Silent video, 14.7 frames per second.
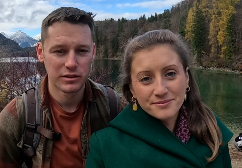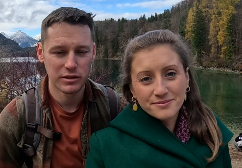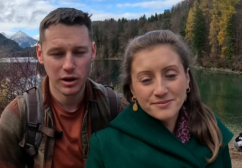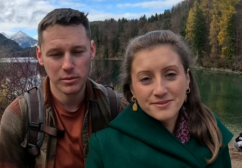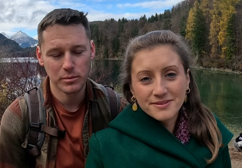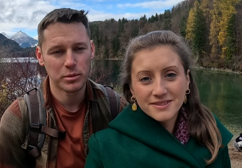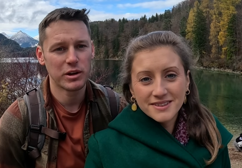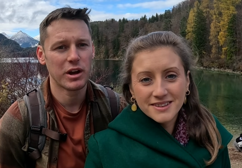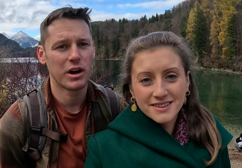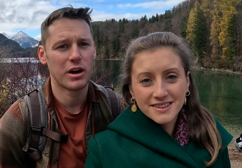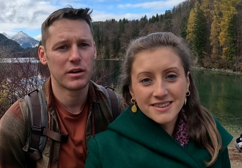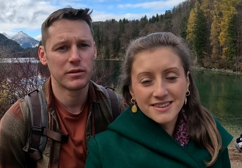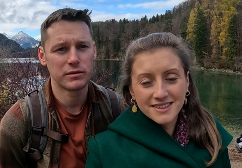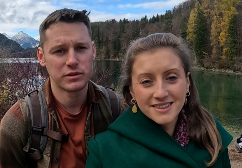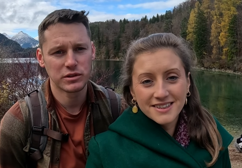Speaker 1: don't put it
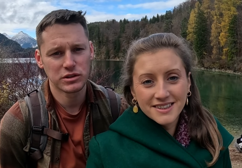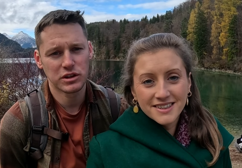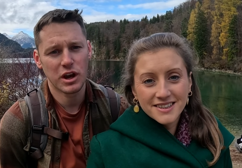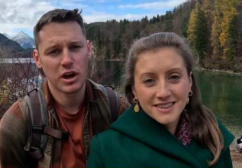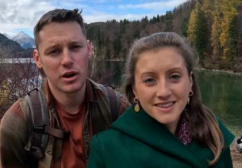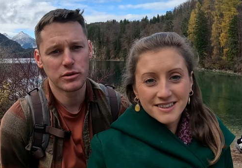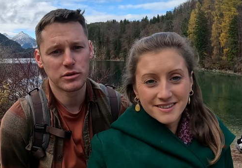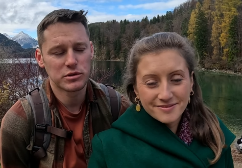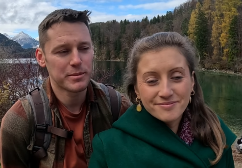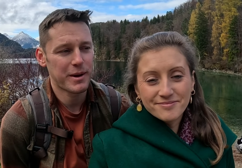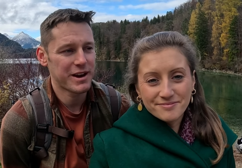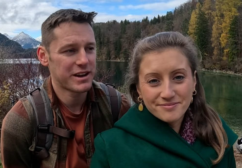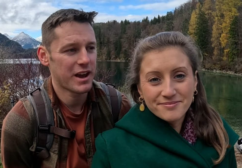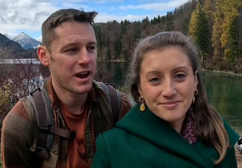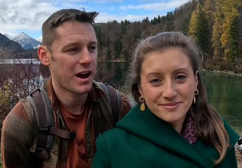off, just go, just
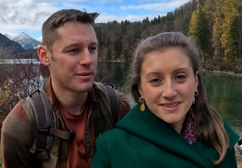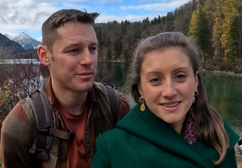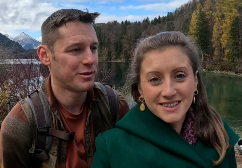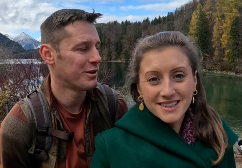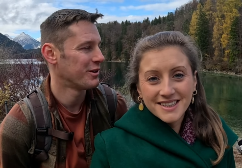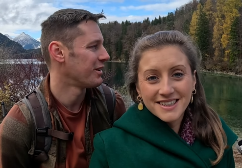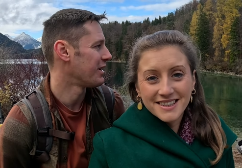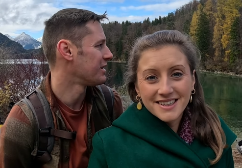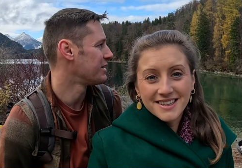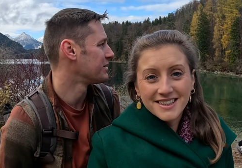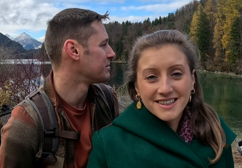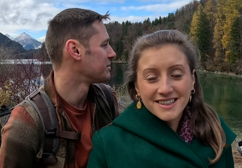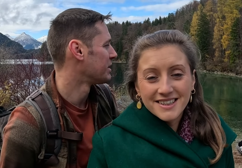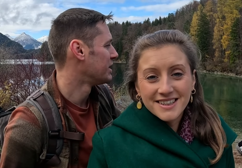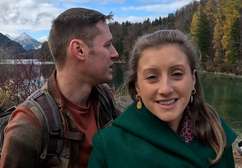make it happen.
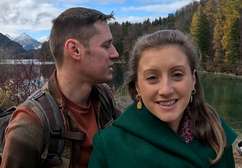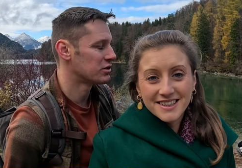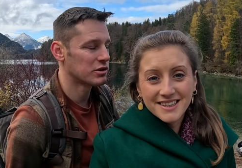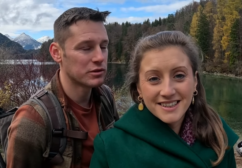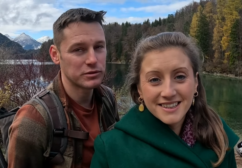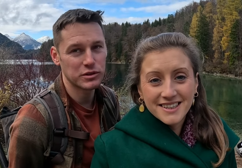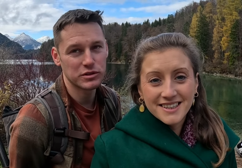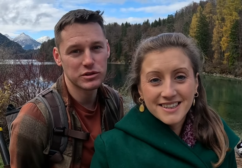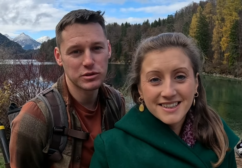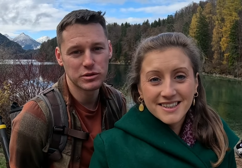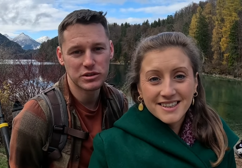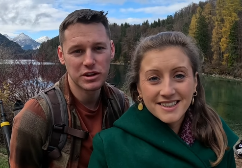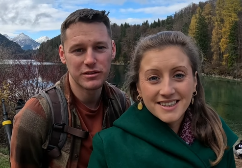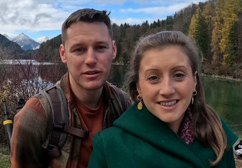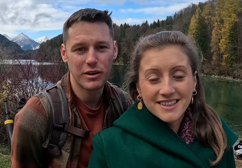And stuff doesn't
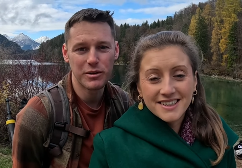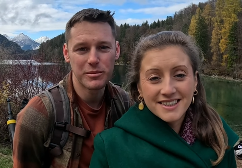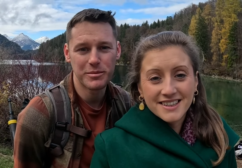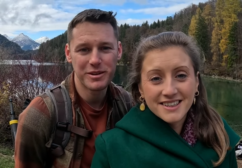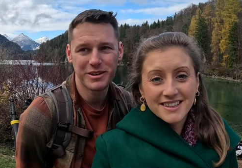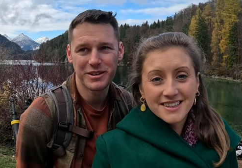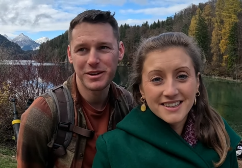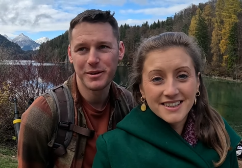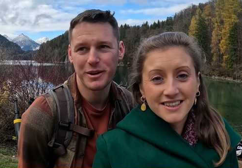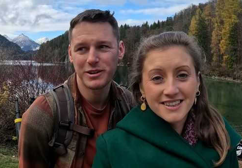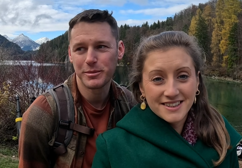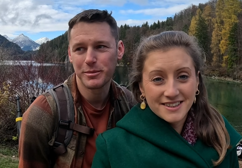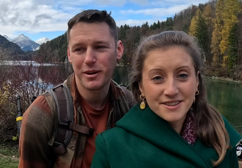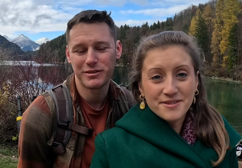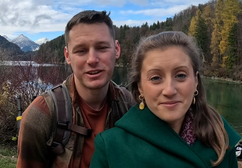always go right, but you
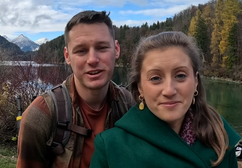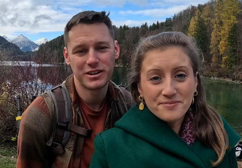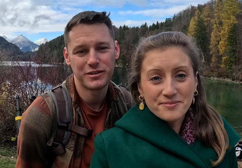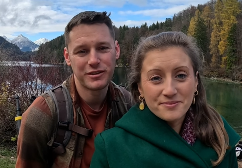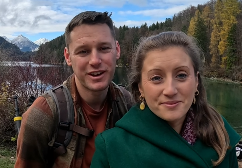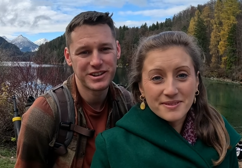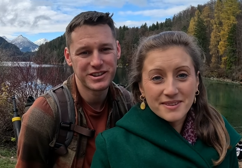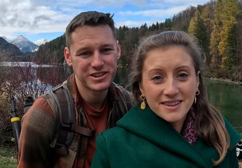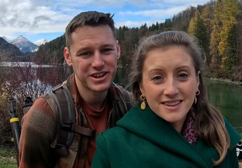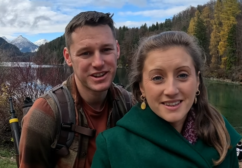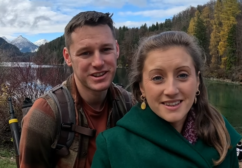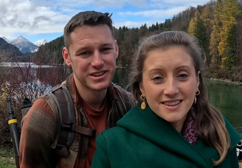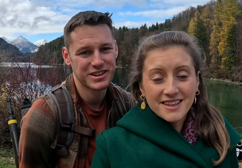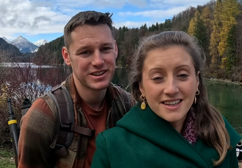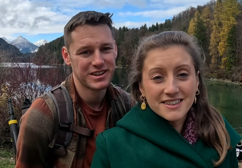end up having an
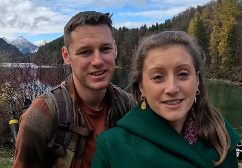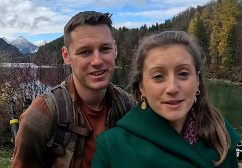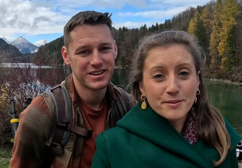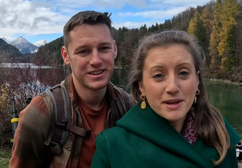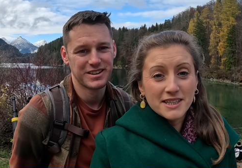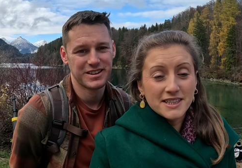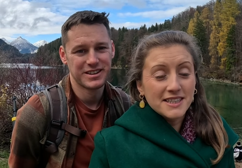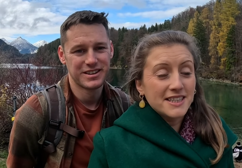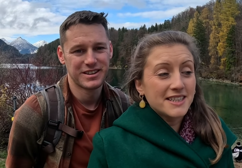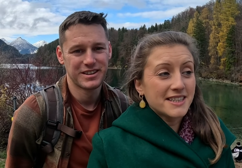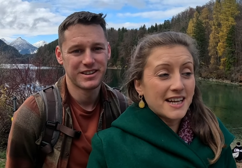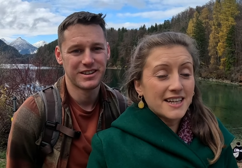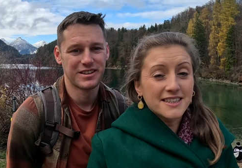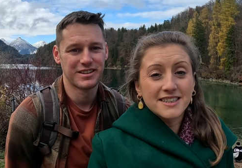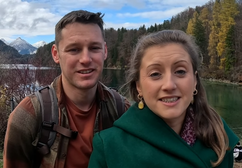adventure.
Speaker 2: That's it, we had a
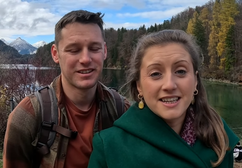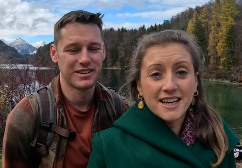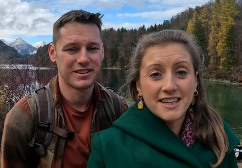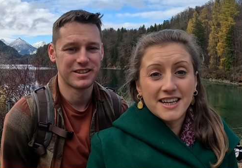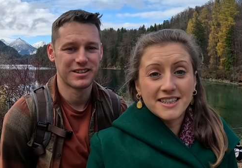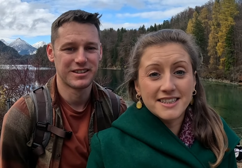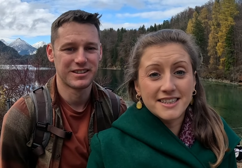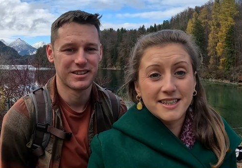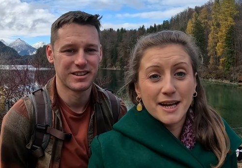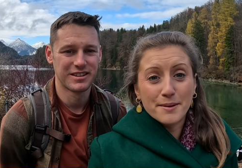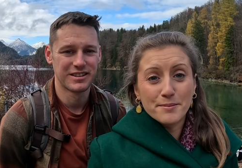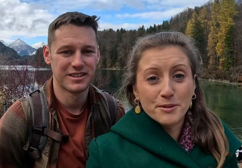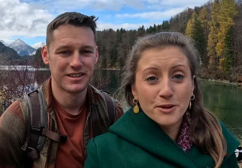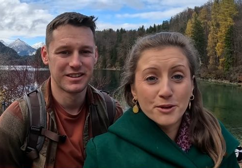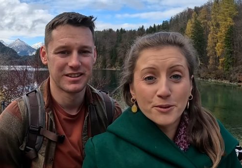disaster day
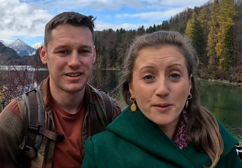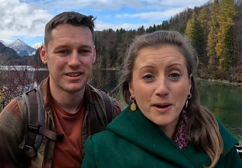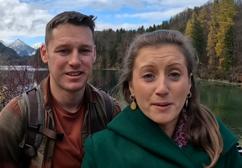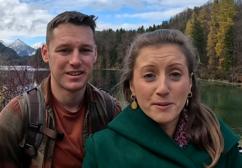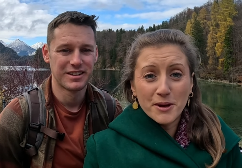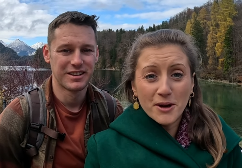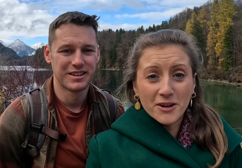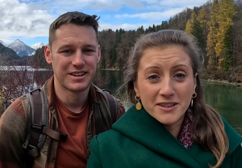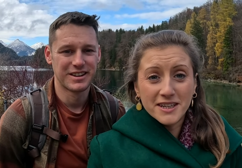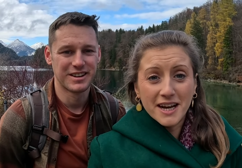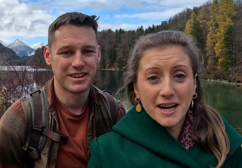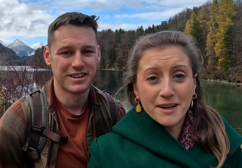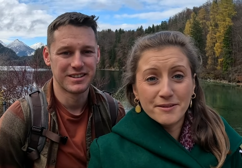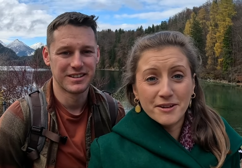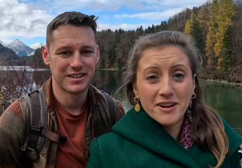yesterday, but look where we are
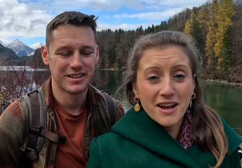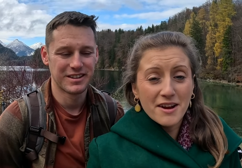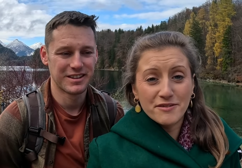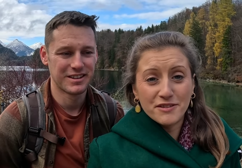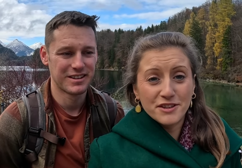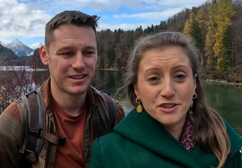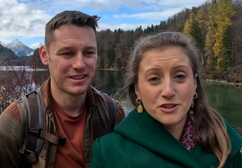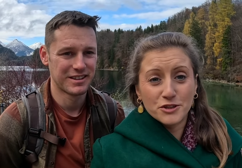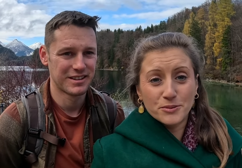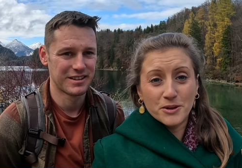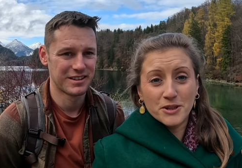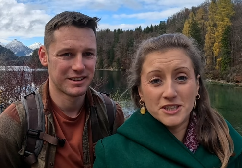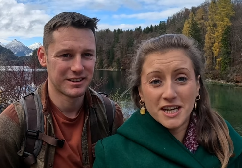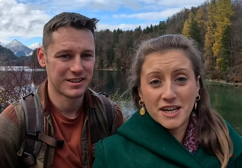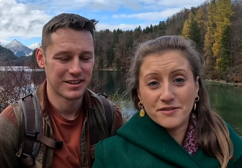now, like everything just
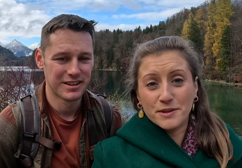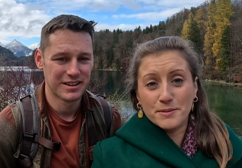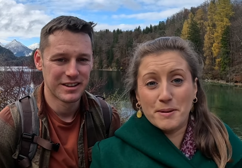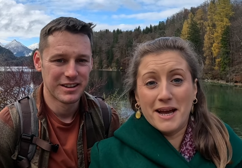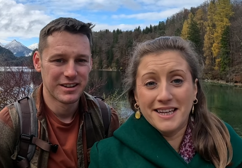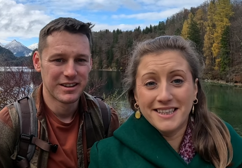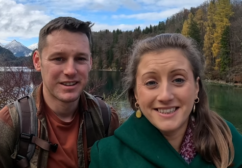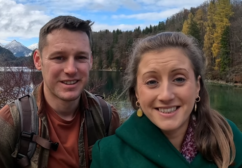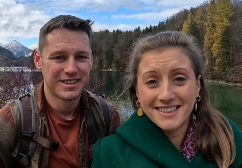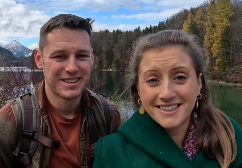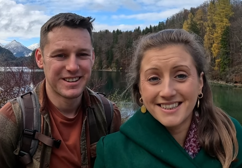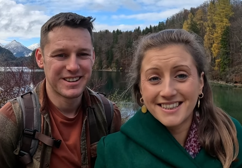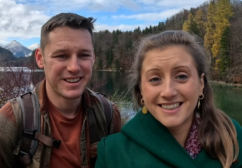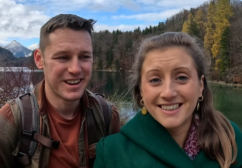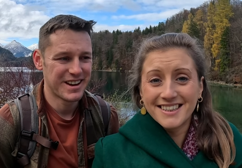worked out for the best.
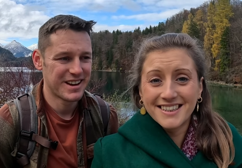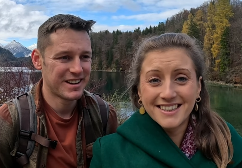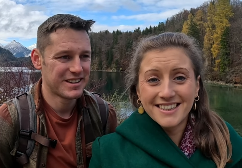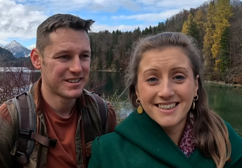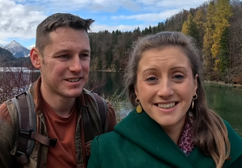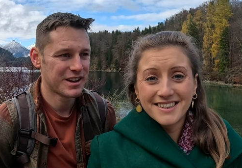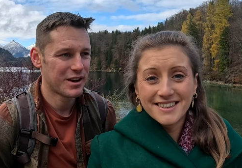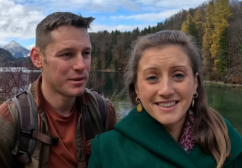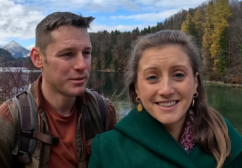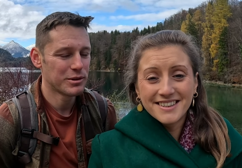
Speaker 1: Yeah, so